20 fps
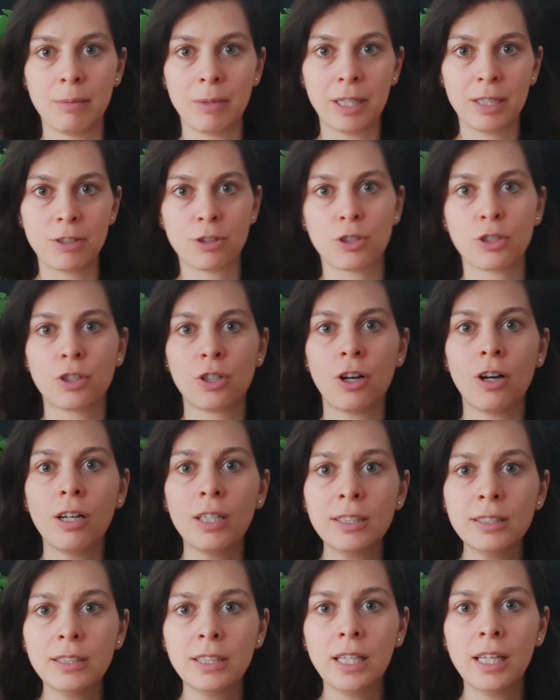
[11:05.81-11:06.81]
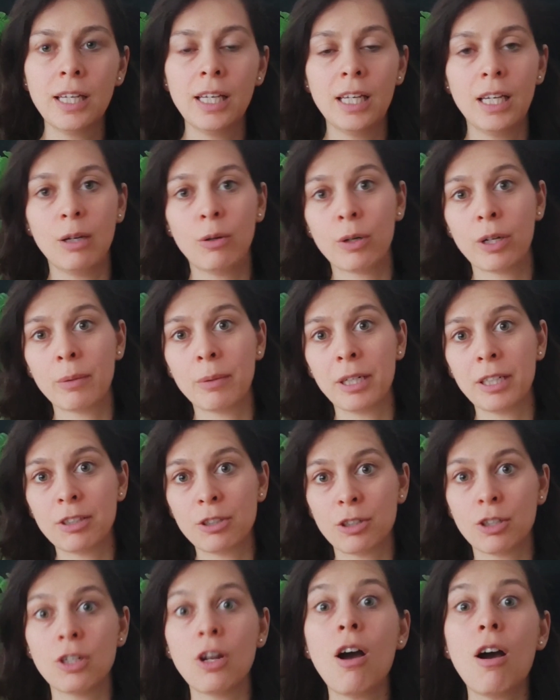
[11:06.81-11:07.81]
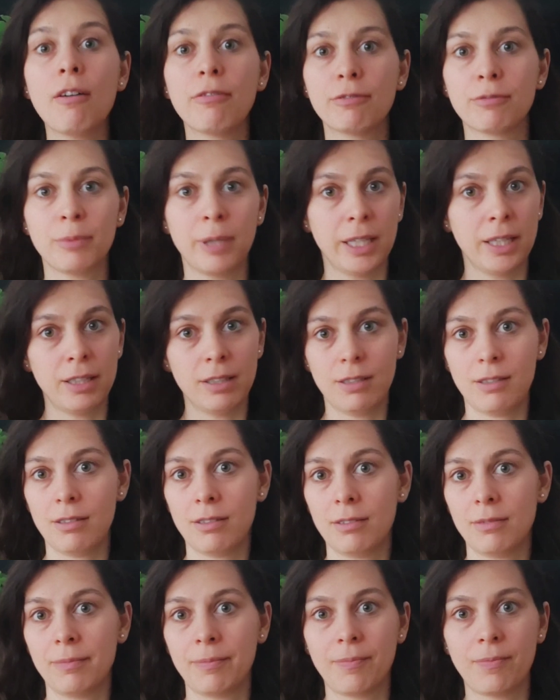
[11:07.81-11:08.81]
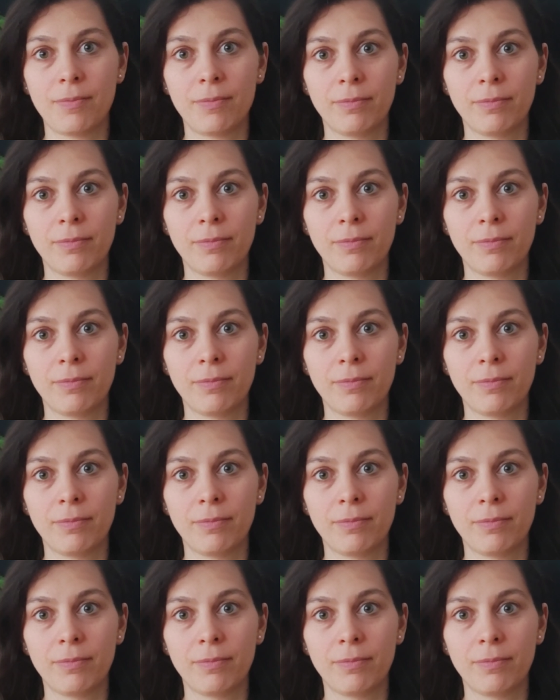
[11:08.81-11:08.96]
am I turned on or am I turned off by this?